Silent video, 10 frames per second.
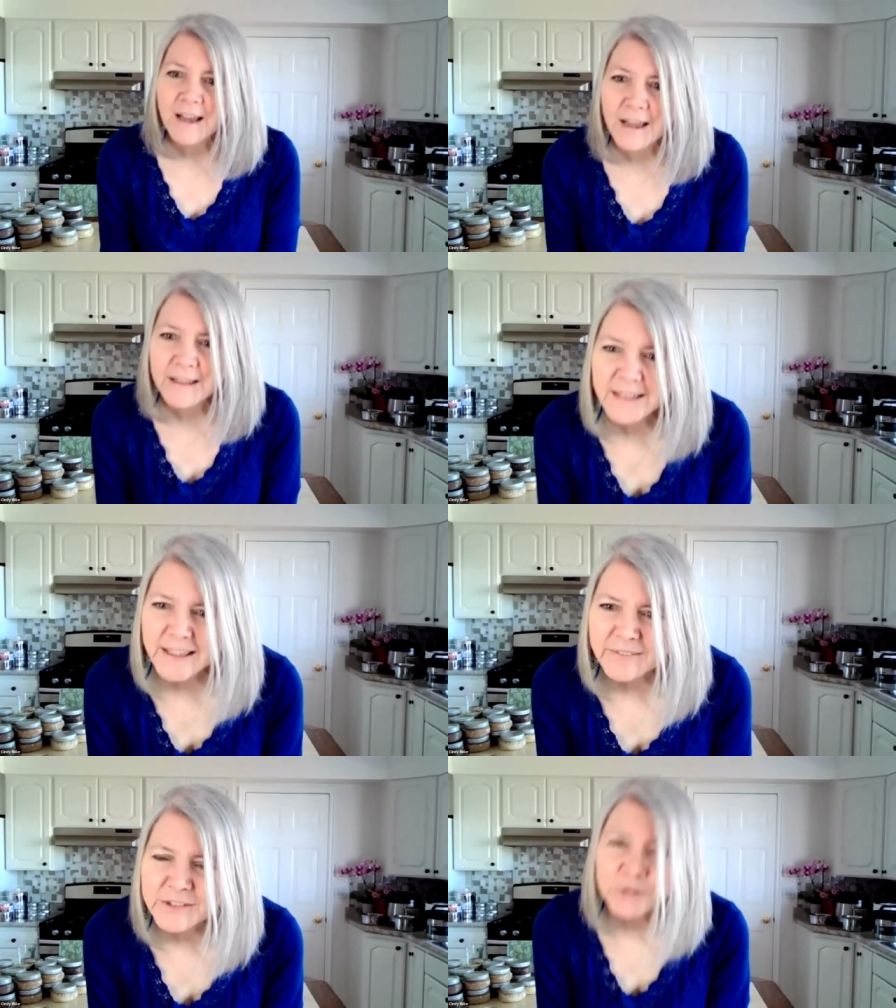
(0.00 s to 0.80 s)
I
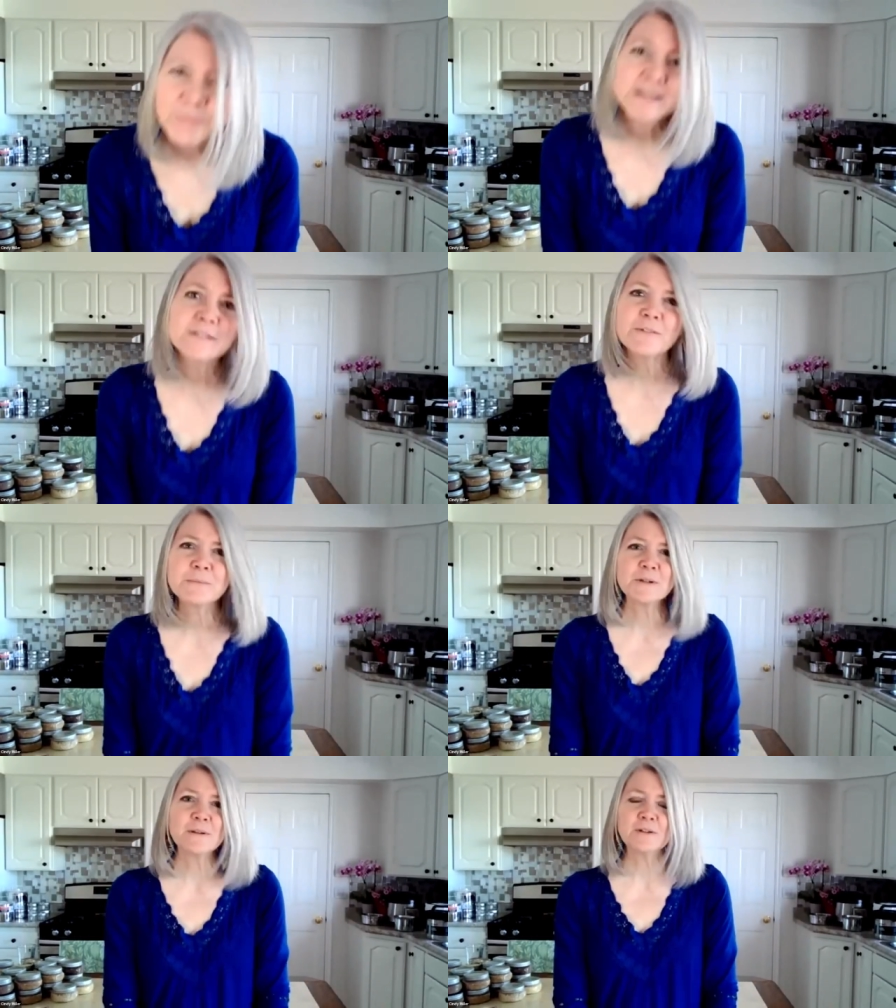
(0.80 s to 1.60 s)
leave two weeks from
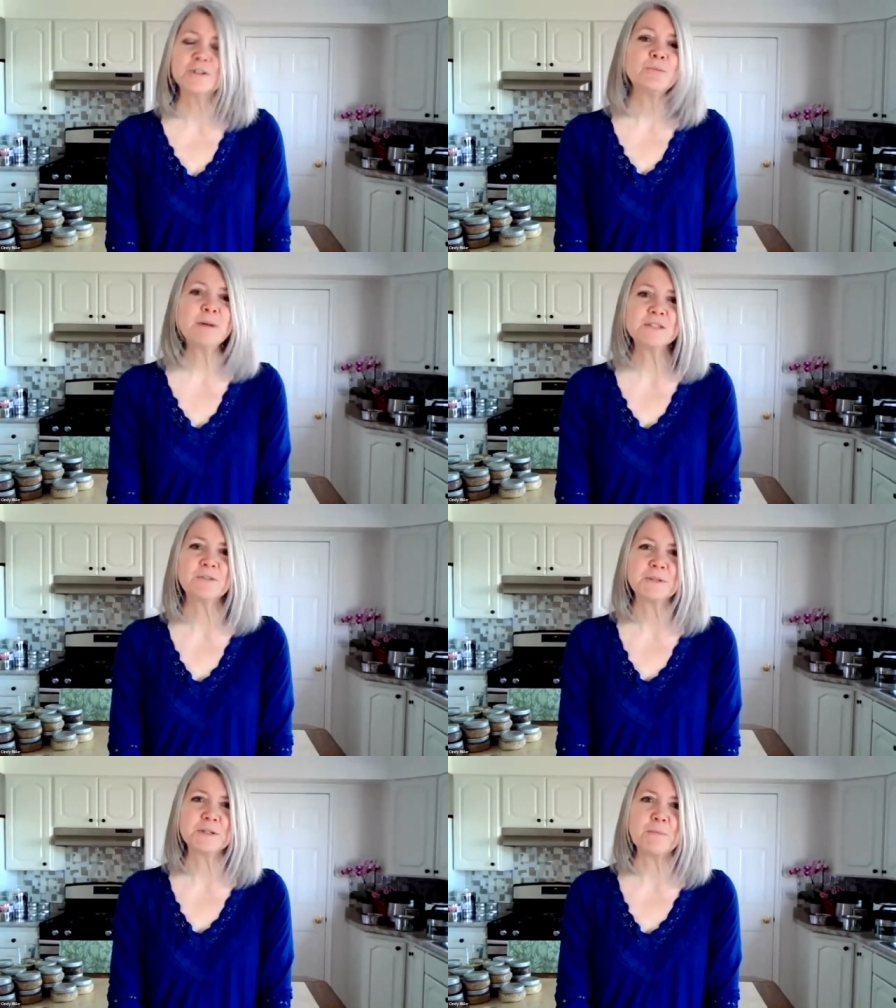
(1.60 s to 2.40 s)
t- or two months
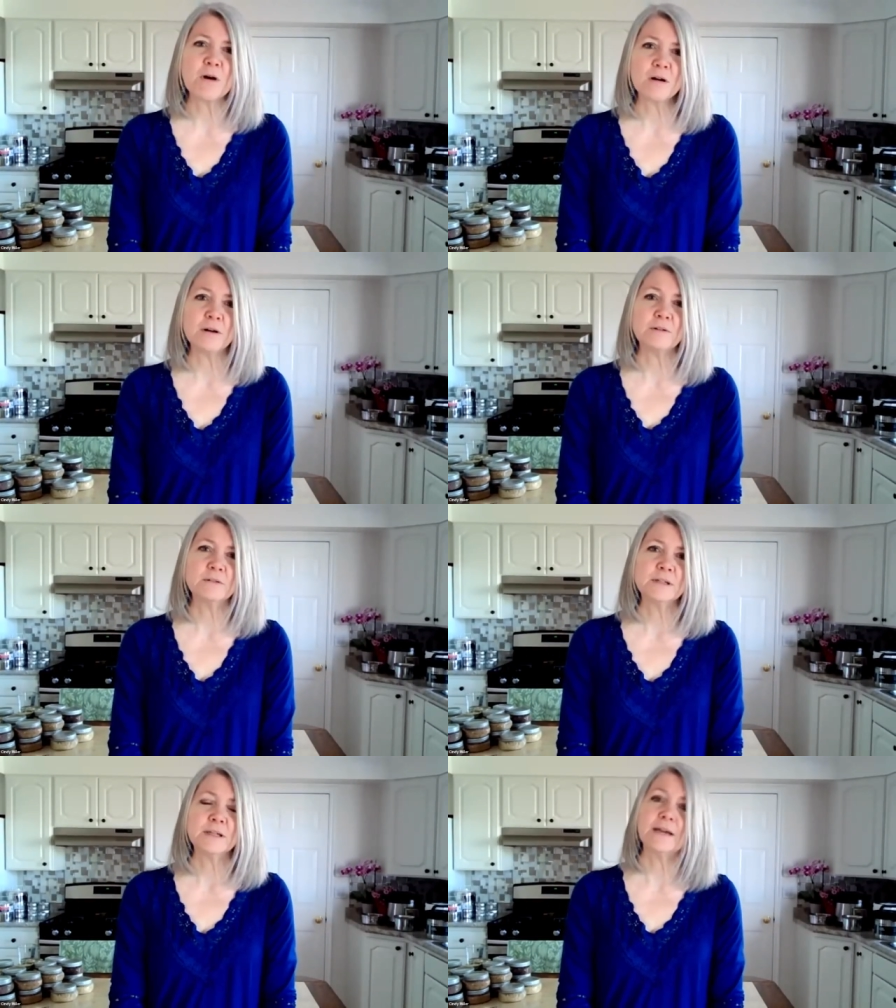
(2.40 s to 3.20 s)
from tomorrow.
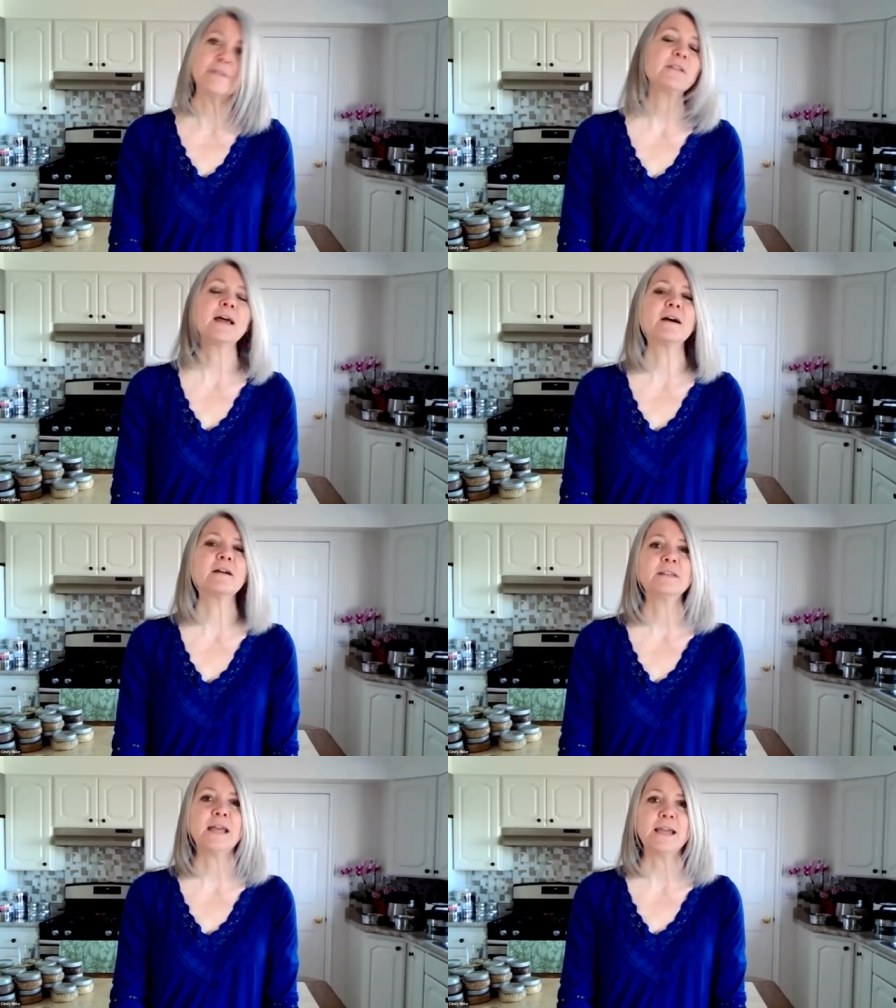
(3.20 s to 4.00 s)
I fly out
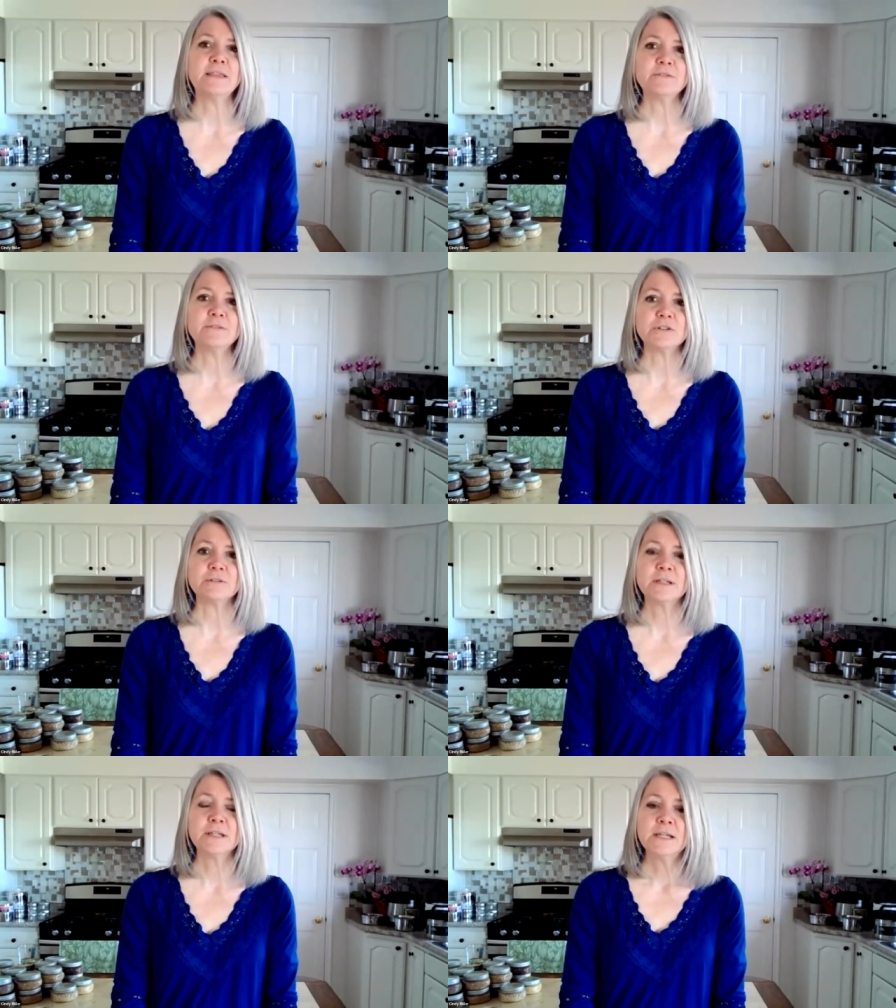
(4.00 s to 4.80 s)
on the 8th of June.